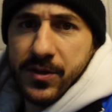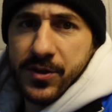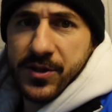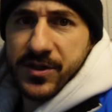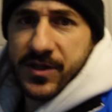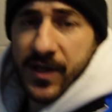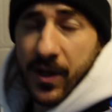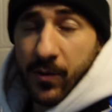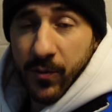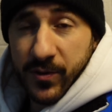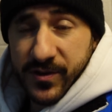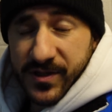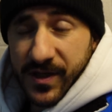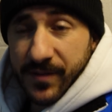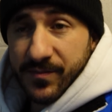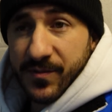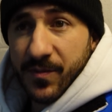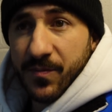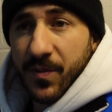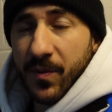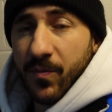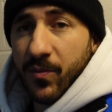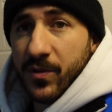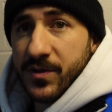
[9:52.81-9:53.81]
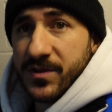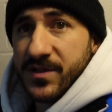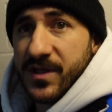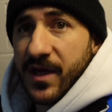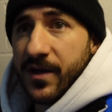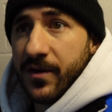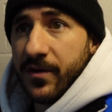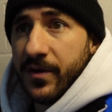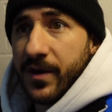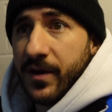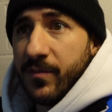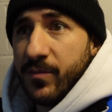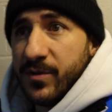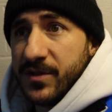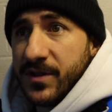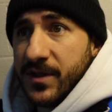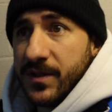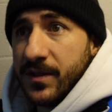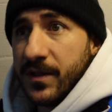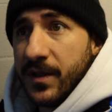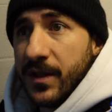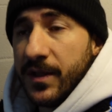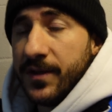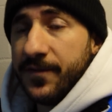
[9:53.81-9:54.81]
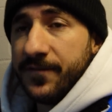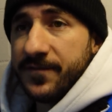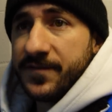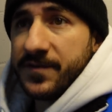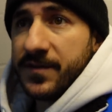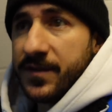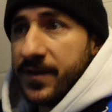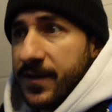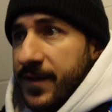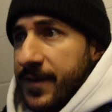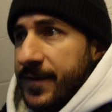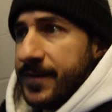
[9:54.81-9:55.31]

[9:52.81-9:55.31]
said what's up to people on Saturday, but didn't lift.